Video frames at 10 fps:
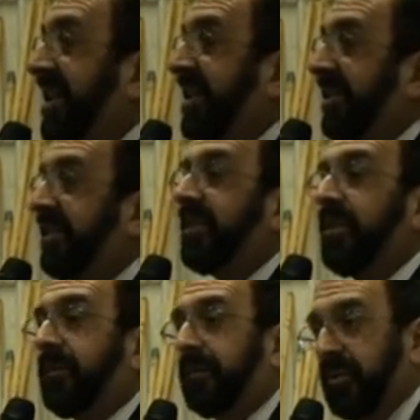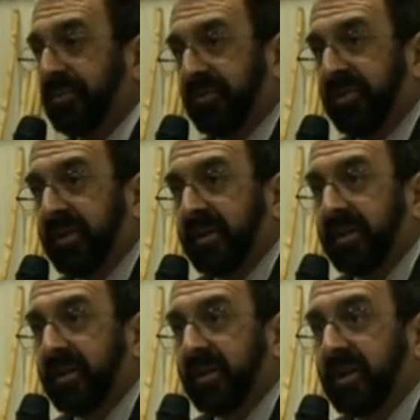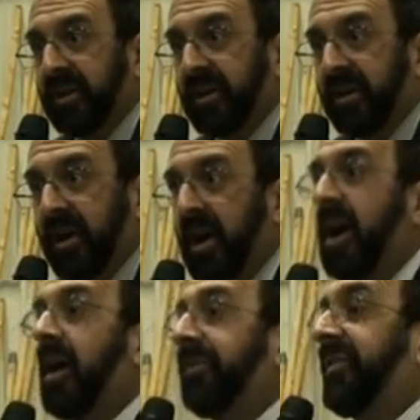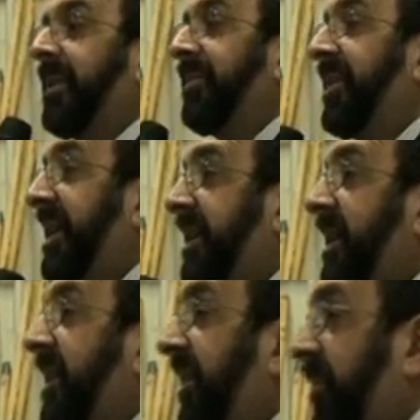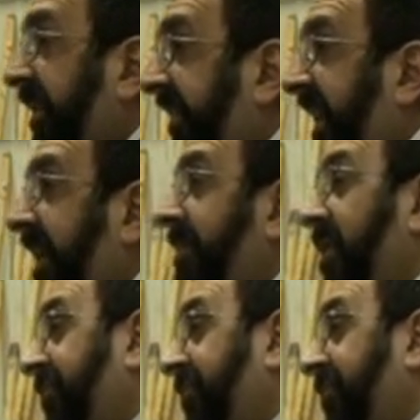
is the fruit of something that was set in